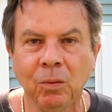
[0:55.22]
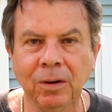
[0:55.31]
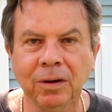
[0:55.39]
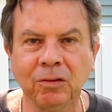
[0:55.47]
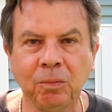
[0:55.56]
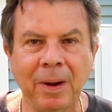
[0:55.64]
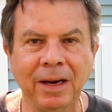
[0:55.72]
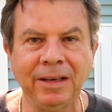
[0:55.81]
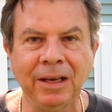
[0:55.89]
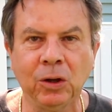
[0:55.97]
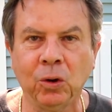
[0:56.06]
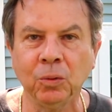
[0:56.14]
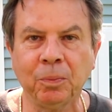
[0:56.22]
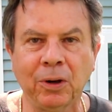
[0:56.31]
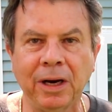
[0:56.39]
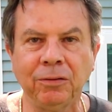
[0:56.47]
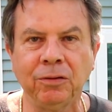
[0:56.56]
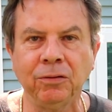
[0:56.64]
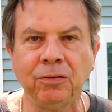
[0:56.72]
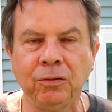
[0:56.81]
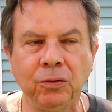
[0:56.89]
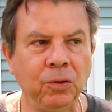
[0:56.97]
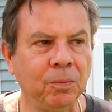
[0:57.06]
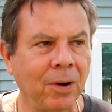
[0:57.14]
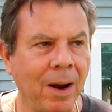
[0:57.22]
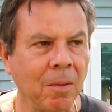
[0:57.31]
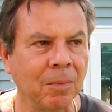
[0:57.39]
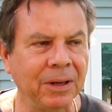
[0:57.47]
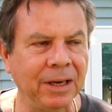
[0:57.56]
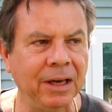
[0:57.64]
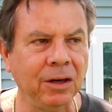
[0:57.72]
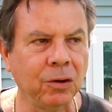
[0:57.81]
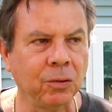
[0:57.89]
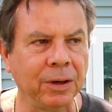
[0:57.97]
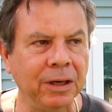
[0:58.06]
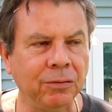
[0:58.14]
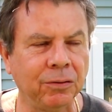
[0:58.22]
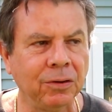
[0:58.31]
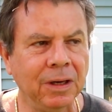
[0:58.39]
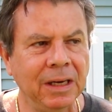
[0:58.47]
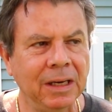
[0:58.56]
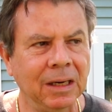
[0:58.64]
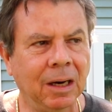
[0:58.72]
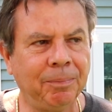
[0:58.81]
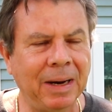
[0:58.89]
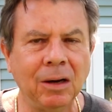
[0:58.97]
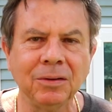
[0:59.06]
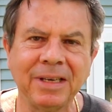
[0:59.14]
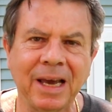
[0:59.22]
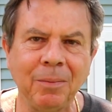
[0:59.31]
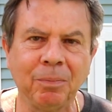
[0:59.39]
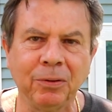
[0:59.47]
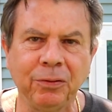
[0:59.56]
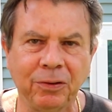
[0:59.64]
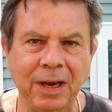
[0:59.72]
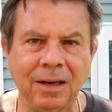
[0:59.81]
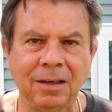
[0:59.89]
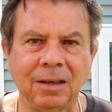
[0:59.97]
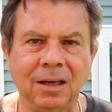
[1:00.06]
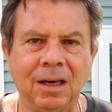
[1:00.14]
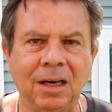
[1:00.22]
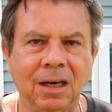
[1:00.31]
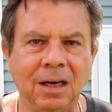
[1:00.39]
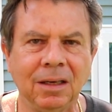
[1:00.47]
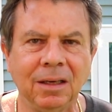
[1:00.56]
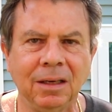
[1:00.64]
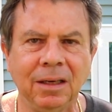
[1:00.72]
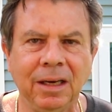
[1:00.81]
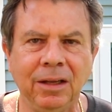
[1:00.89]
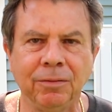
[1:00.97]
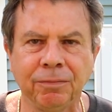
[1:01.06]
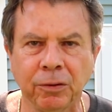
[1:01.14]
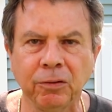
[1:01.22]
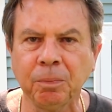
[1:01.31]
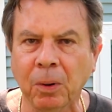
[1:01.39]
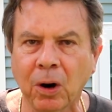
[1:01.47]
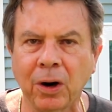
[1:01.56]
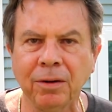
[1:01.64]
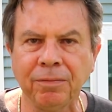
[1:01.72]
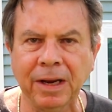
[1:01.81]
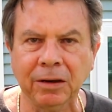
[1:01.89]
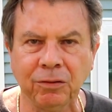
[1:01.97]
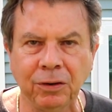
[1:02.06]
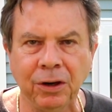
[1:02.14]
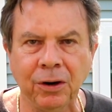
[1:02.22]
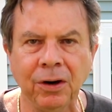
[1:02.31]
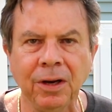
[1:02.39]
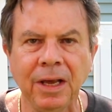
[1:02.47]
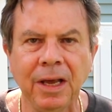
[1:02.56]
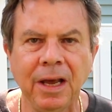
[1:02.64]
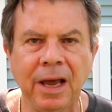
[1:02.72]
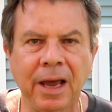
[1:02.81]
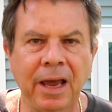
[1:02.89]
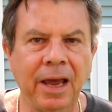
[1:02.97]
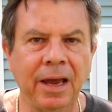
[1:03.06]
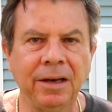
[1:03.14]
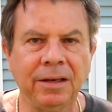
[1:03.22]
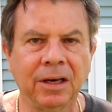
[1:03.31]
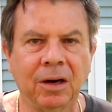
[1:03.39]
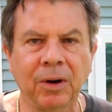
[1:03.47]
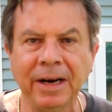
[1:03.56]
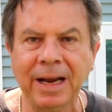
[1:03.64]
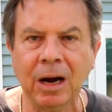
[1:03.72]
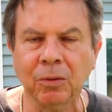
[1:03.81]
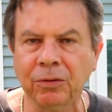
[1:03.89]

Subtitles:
We're expecting gold prices to probably increase about 10% in the first part of next year. And right now